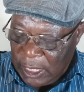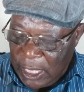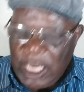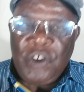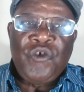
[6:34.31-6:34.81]

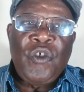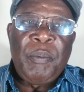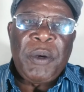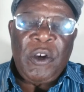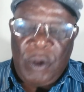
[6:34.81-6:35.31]

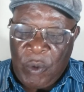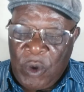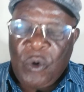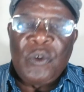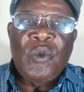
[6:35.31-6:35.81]
Entrepreneur. We
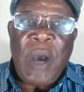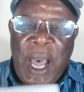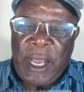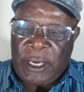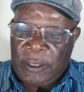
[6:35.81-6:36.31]
go to R.